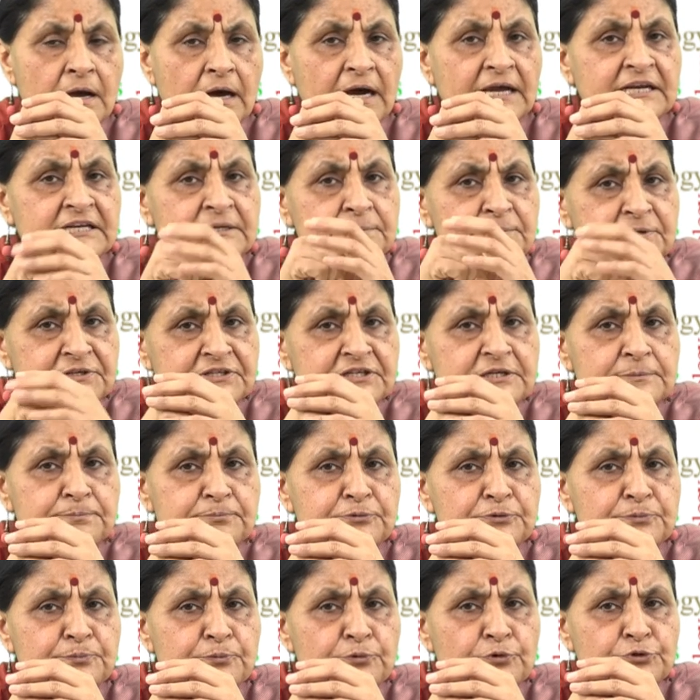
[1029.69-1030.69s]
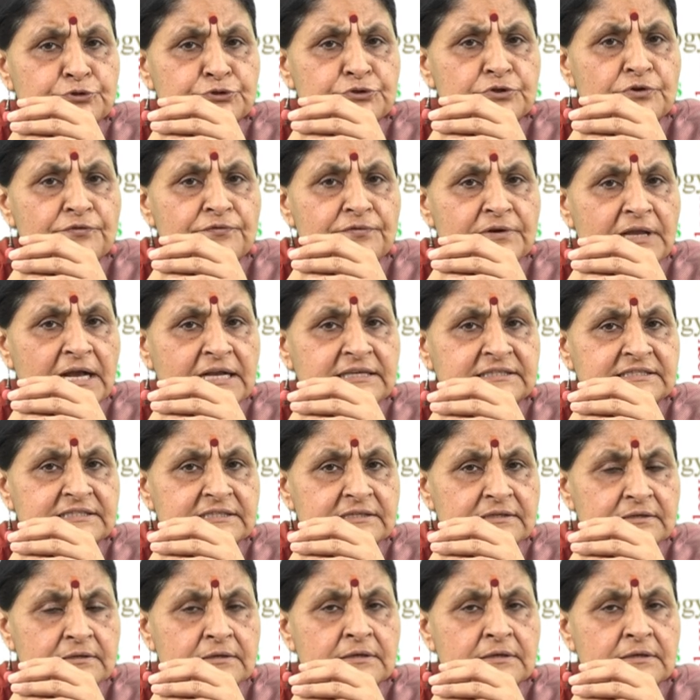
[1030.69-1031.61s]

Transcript: A limited proportion of lungs